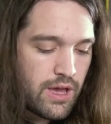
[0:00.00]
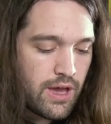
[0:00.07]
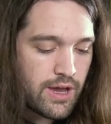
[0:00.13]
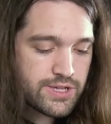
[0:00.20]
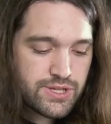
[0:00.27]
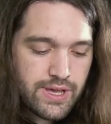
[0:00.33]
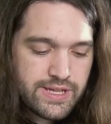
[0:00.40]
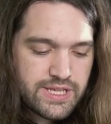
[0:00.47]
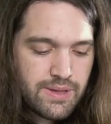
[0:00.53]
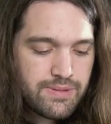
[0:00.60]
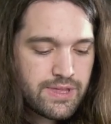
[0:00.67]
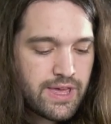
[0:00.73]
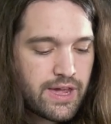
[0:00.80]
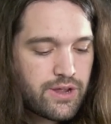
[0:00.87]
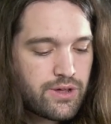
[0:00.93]
Uh, so that's
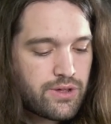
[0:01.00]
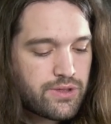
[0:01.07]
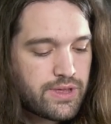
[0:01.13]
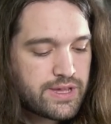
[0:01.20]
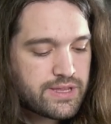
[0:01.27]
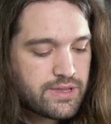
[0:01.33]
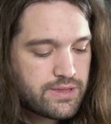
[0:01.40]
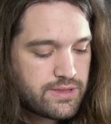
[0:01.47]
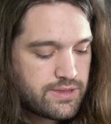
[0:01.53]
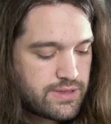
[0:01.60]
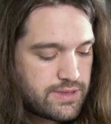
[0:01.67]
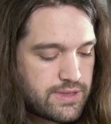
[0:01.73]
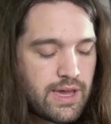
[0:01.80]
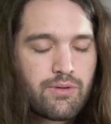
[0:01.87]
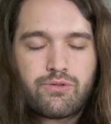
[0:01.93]
something that'll, that,
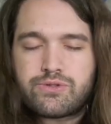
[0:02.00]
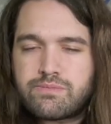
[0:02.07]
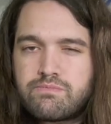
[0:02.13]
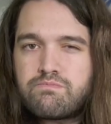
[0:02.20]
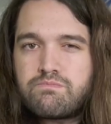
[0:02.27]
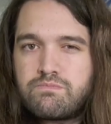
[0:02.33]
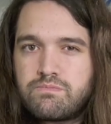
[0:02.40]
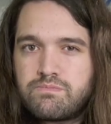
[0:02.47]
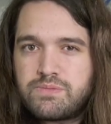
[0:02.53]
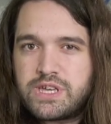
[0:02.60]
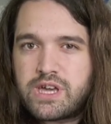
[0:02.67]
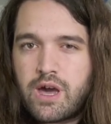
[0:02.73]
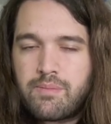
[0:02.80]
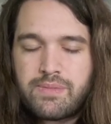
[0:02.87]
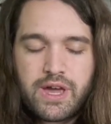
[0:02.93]
that will
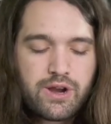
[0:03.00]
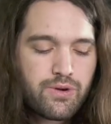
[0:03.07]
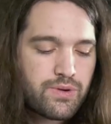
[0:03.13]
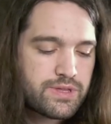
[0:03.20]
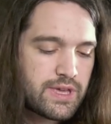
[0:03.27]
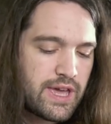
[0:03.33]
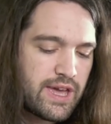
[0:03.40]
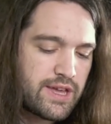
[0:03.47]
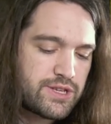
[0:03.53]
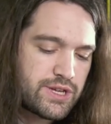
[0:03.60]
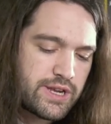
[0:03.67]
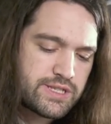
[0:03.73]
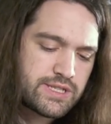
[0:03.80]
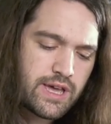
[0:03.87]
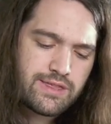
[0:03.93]
become better with age,
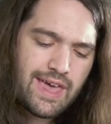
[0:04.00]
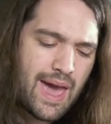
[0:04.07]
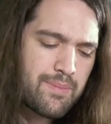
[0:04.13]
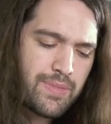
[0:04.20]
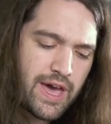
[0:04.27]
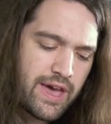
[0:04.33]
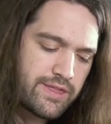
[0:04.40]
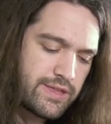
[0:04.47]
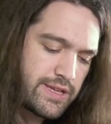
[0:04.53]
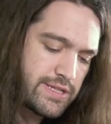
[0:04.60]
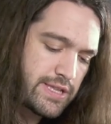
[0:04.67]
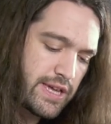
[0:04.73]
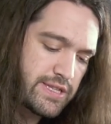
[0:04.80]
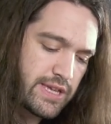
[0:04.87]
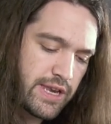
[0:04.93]
and it's not that bad these
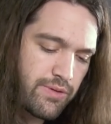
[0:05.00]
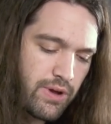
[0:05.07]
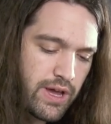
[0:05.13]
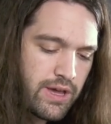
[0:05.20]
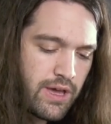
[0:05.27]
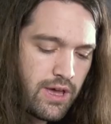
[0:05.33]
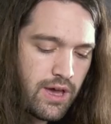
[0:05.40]
days anyway.